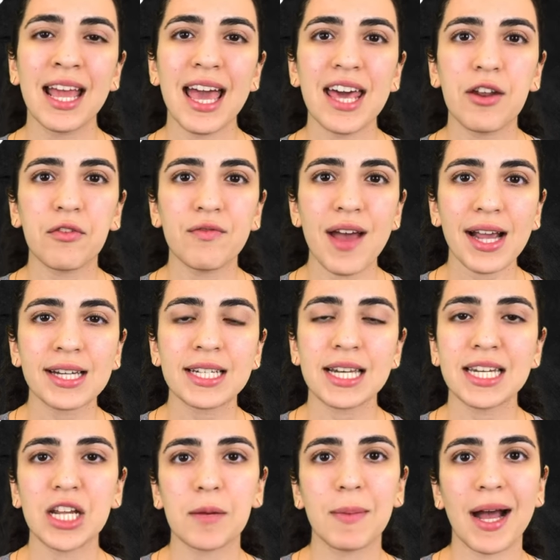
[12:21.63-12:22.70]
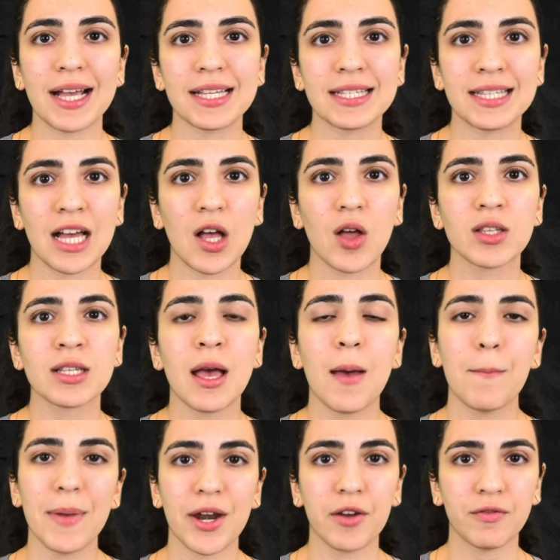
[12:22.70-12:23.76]
and affect nearby cells
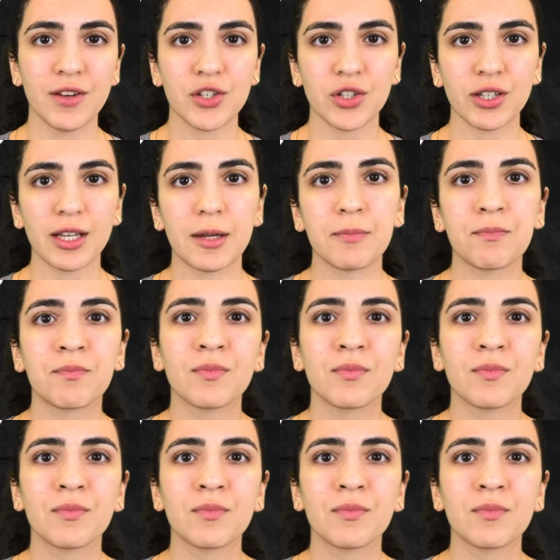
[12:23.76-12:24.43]
beneficially.